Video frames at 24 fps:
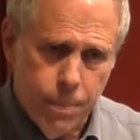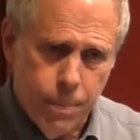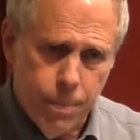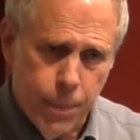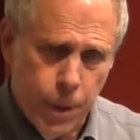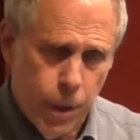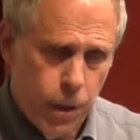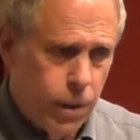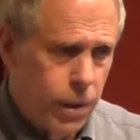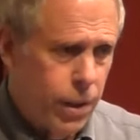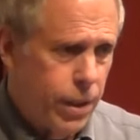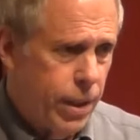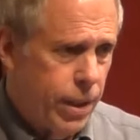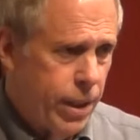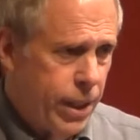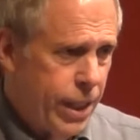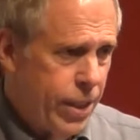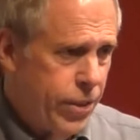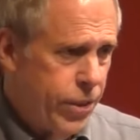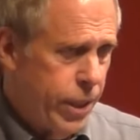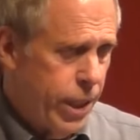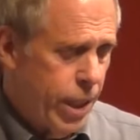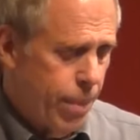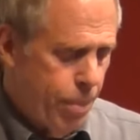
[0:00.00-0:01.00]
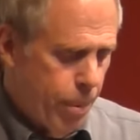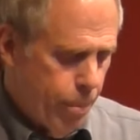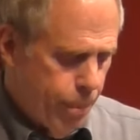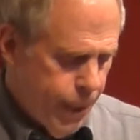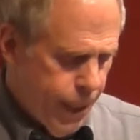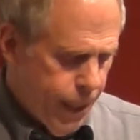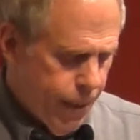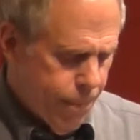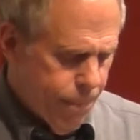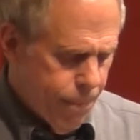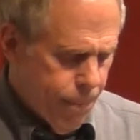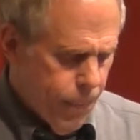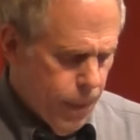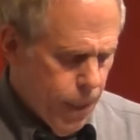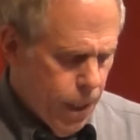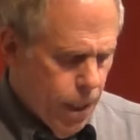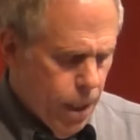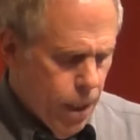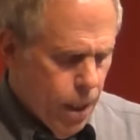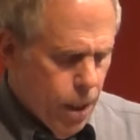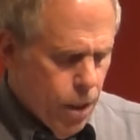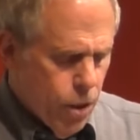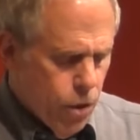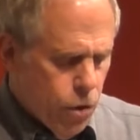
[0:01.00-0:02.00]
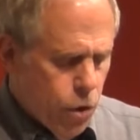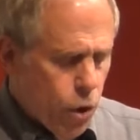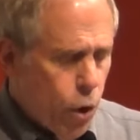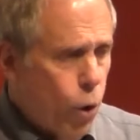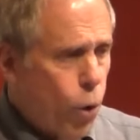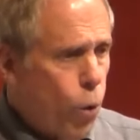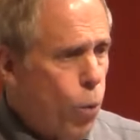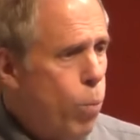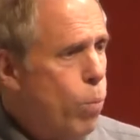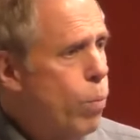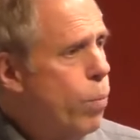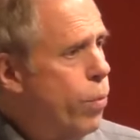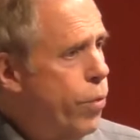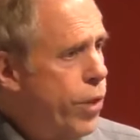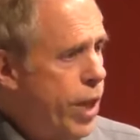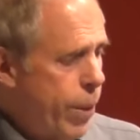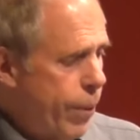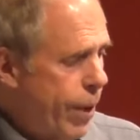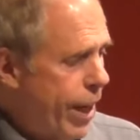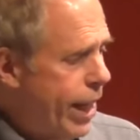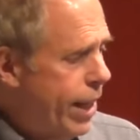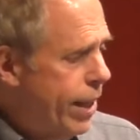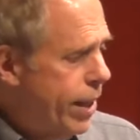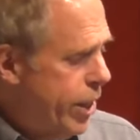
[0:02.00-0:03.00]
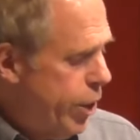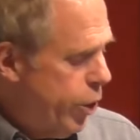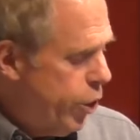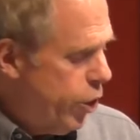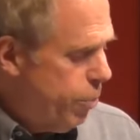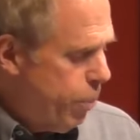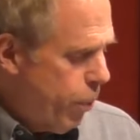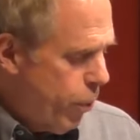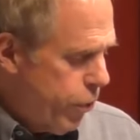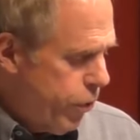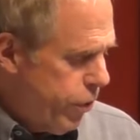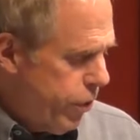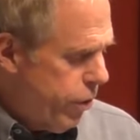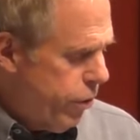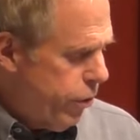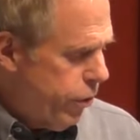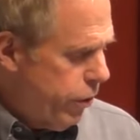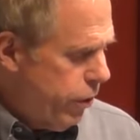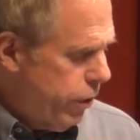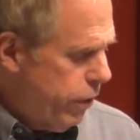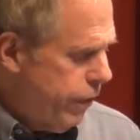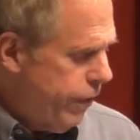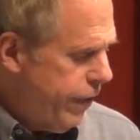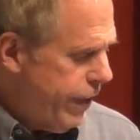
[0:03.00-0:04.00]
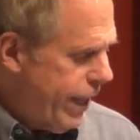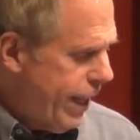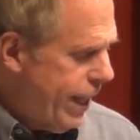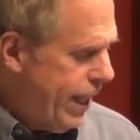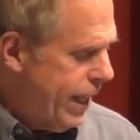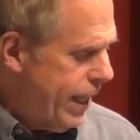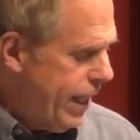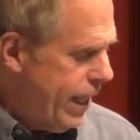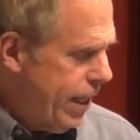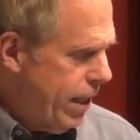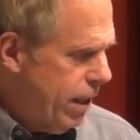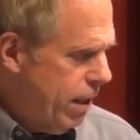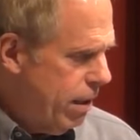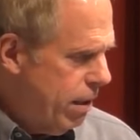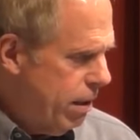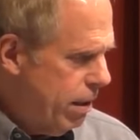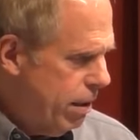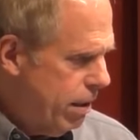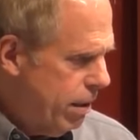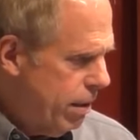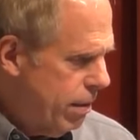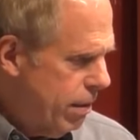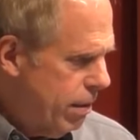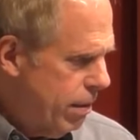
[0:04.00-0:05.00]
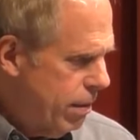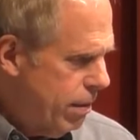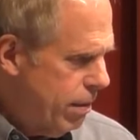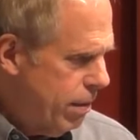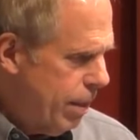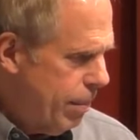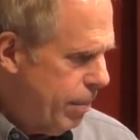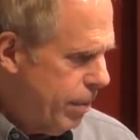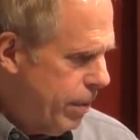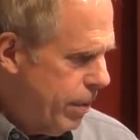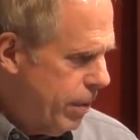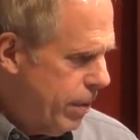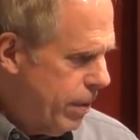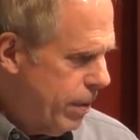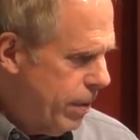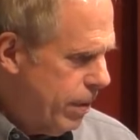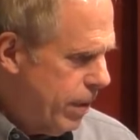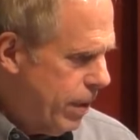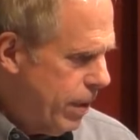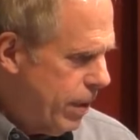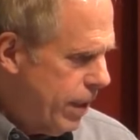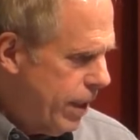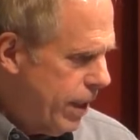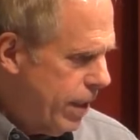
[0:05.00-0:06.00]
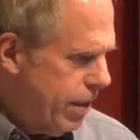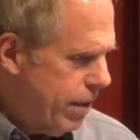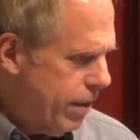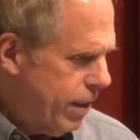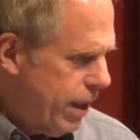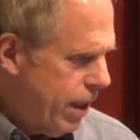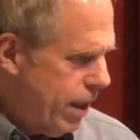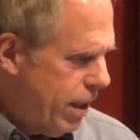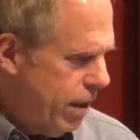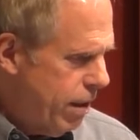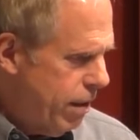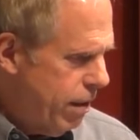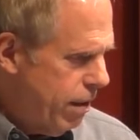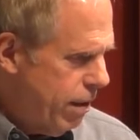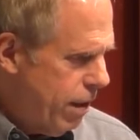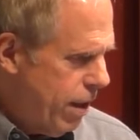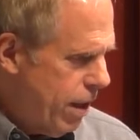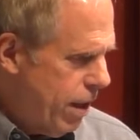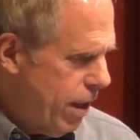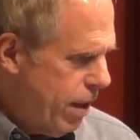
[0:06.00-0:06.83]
Bill Clinton eased it up a bit. So theoretically, you're supposed to serve any, I'm going to get scanned here.